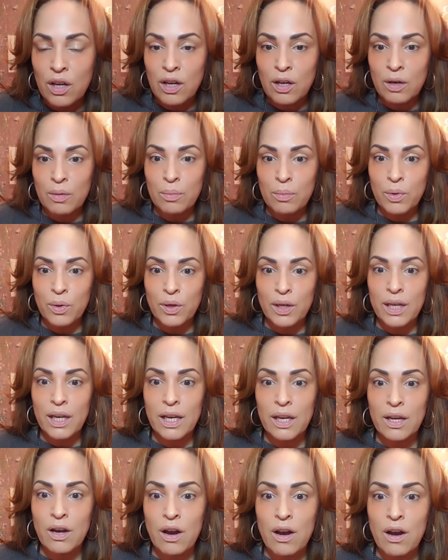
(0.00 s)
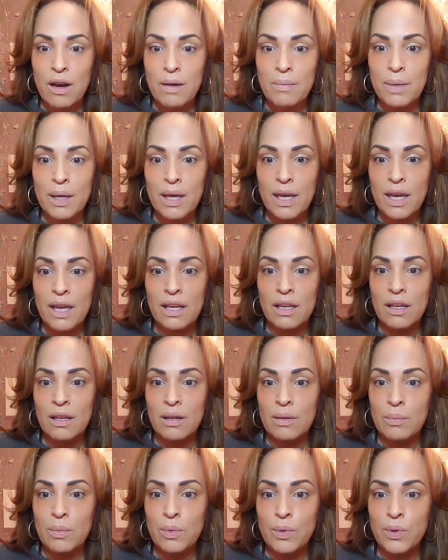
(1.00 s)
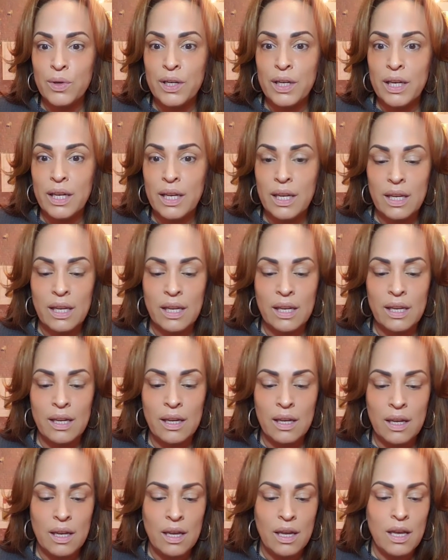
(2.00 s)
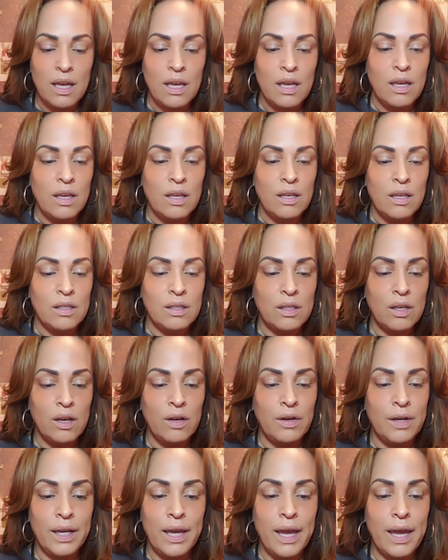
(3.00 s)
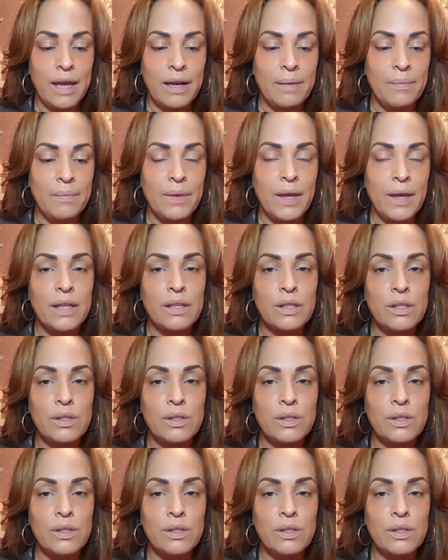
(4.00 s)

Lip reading: good morning, Carmen, good morning. So again, I'm not